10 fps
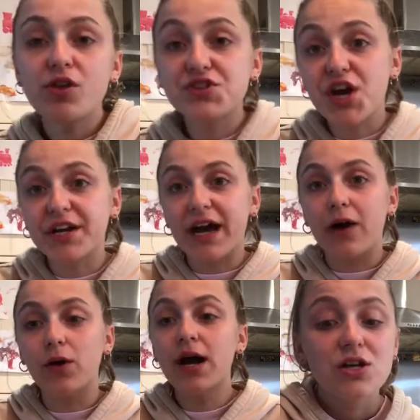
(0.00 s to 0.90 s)
turn
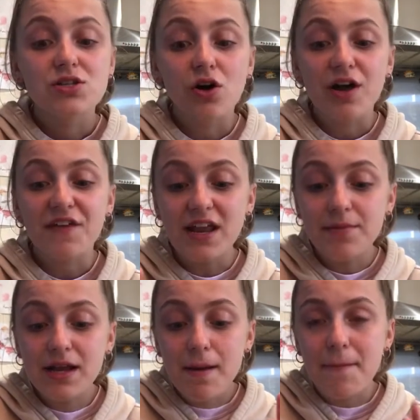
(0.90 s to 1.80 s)
out. So if
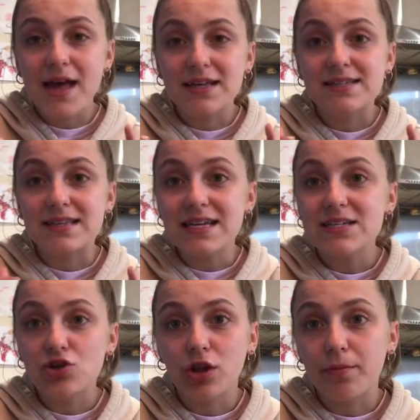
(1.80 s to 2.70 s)
anybody makes
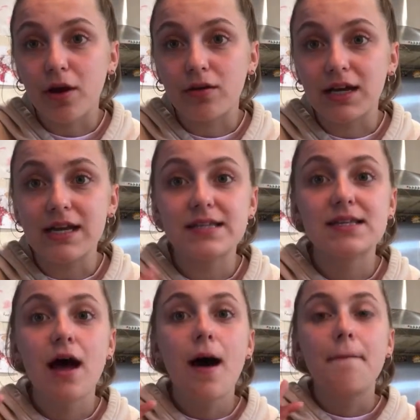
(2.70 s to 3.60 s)
these chocolate
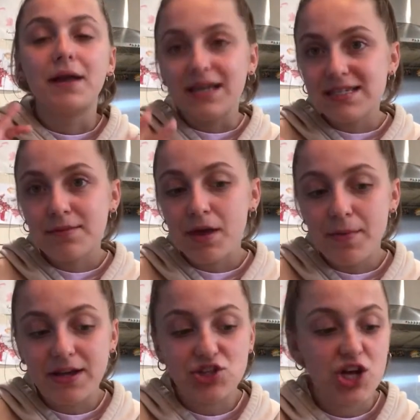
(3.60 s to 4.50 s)
brownies, please send me a
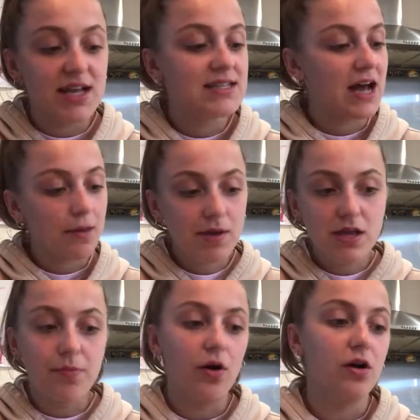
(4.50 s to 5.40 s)
picture, tag me
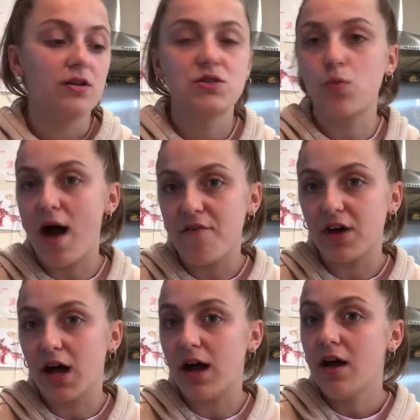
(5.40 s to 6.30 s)
in your post,
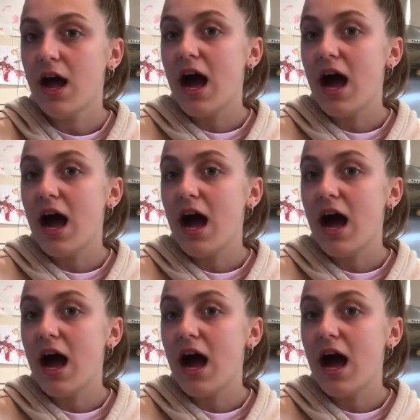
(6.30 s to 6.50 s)
whatever.